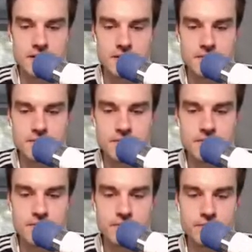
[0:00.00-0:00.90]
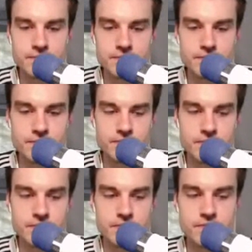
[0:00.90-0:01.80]

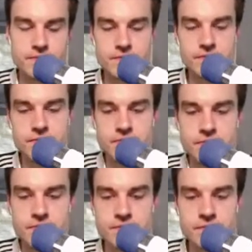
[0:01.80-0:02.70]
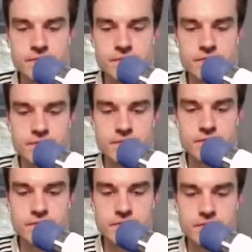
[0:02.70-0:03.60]

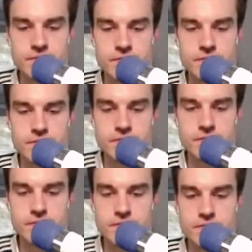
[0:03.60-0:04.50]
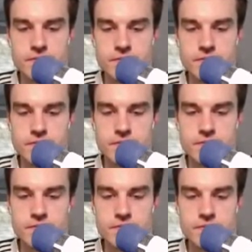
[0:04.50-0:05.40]

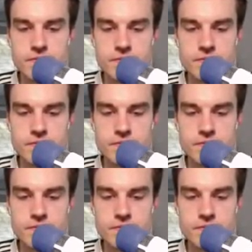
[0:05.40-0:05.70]
[no speech]